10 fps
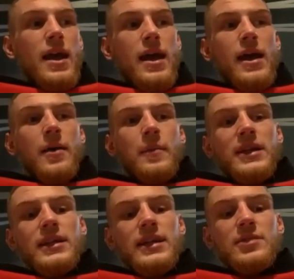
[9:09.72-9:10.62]
uh,
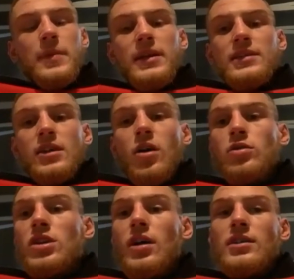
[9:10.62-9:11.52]
he, he's been his
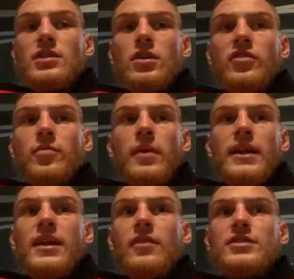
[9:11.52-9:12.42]
coach all his life, and
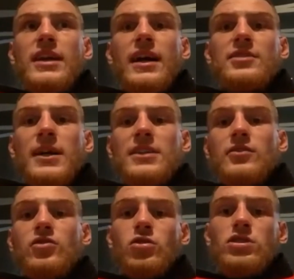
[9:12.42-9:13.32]
he obviously has
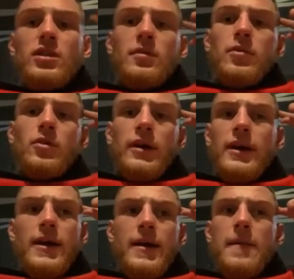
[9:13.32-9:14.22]
massive trust in him. But
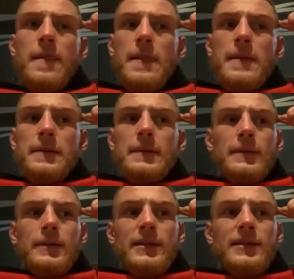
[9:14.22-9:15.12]
uh,
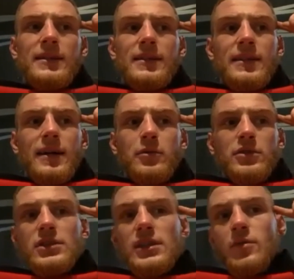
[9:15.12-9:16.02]
like that
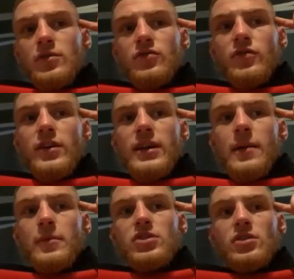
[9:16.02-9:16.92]
was that was very
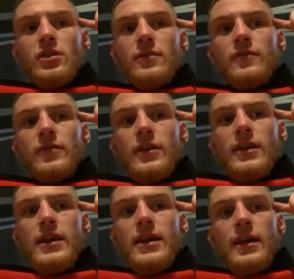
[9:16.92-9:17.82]
amateur,
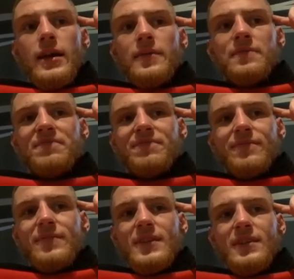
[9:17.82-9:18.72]
very. Uh,
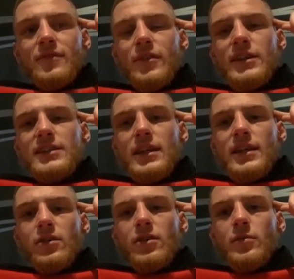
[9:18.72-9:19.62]
Very silly
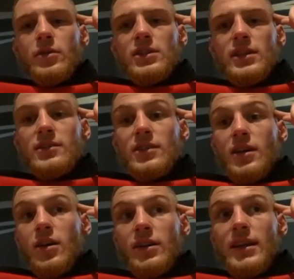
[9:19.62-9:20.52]
corner work skills on,
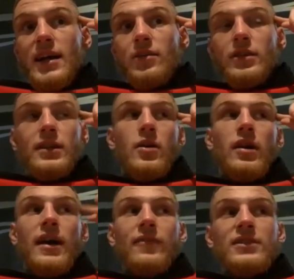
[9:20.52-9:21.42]
on that night. Now, I
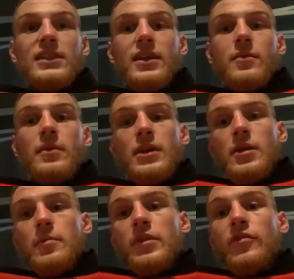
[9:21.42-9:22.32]
haven't seen him
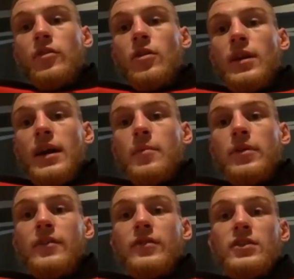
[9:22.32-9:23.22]
before that in
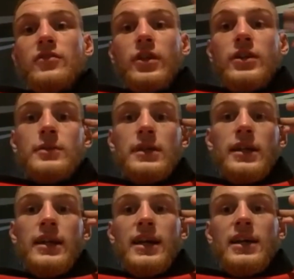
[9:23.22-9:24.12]
previous fights, whether
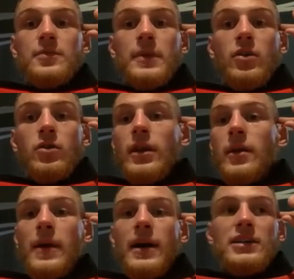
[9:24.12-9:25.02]
he has been good in
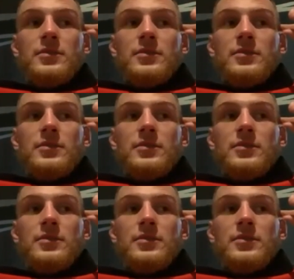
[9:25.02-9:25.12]
the past,